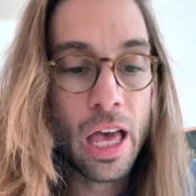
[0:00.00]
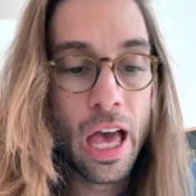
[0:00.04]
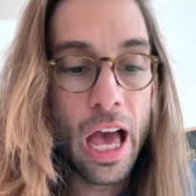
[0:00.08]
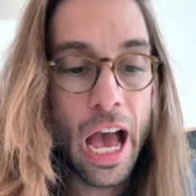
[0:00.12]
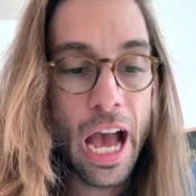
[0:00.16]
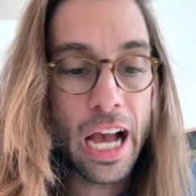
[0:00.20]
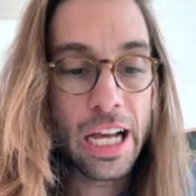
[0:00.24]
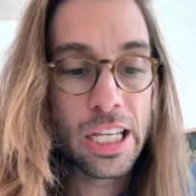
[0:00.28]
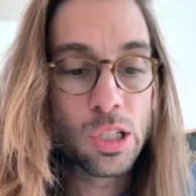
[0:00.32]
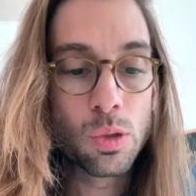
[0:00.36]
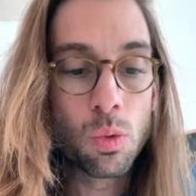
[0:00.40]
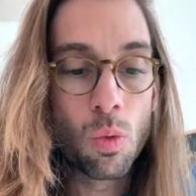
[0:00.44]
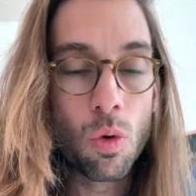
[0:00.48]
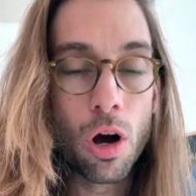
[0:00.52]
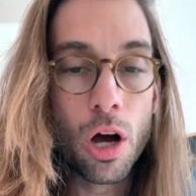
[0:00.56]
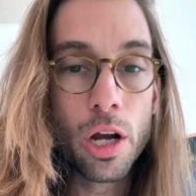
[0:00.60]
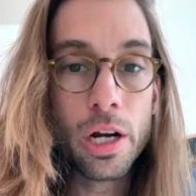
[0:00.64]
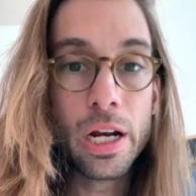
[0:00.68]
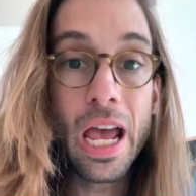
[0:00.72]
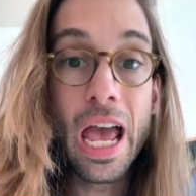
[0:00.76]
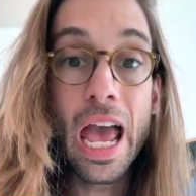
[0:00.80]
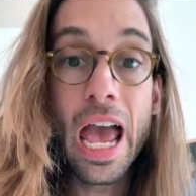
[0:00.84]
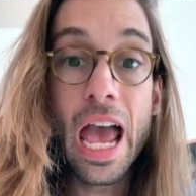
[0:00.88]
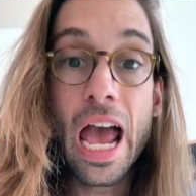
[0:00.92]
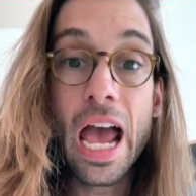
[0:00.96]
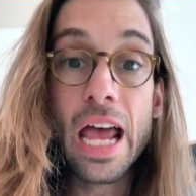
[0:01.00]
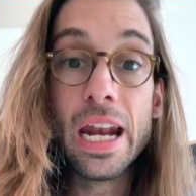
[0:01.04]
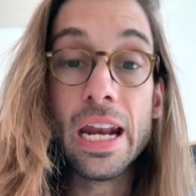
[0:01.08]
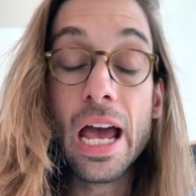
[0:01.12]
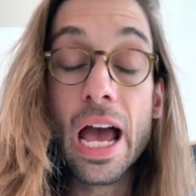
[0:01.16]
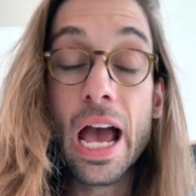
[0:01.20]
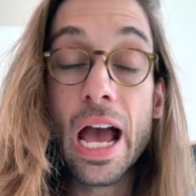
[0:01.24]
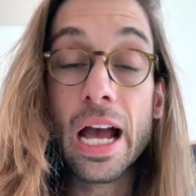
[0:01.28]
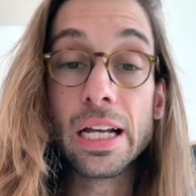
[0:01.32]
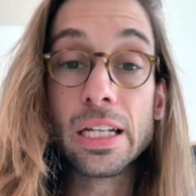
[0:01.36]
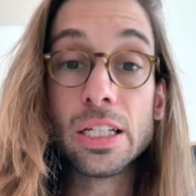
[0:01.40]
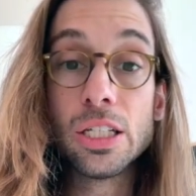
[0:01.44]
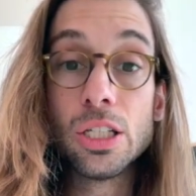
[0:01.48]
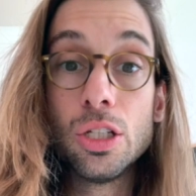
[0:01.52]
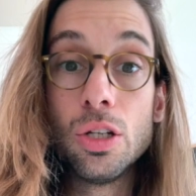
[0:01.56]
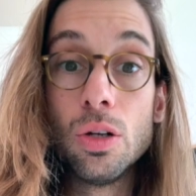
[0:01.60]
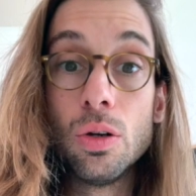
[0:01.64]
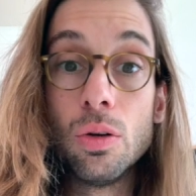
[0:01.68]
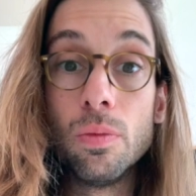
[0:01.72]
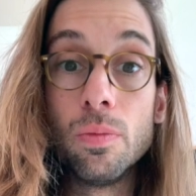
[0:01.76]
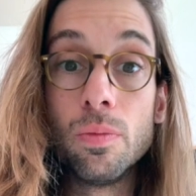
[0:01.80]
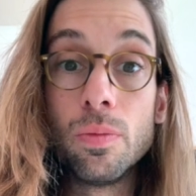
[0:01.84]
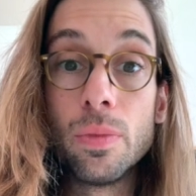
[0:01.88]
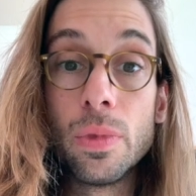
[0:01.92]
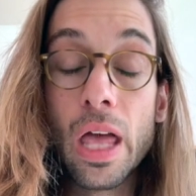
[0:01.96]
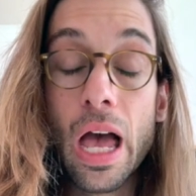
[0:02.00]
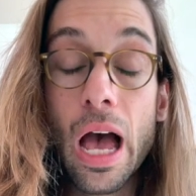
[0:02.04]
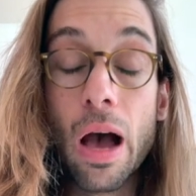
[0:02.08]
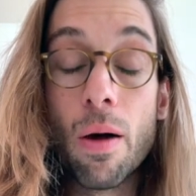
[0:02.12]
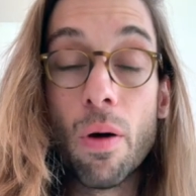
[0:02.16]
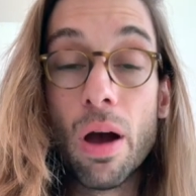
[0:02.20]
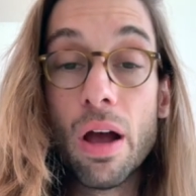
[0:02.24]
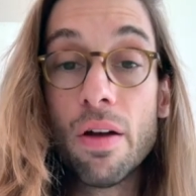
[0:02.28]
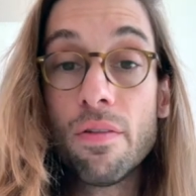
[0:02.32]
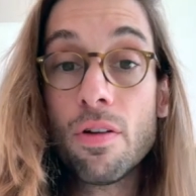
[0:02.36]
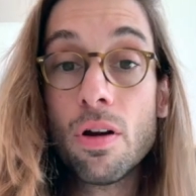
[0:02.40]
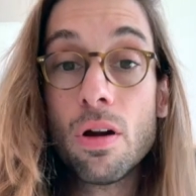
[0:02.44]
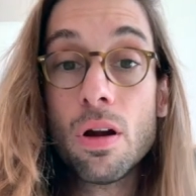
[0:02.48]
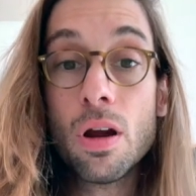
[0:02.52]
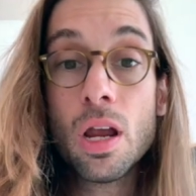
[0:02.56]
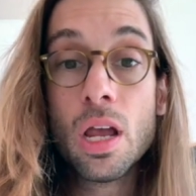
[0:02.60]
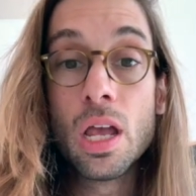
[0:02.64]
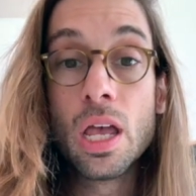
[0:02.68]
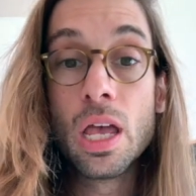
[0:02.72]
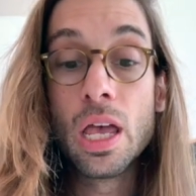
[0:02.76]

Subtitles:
x1 and x2. However,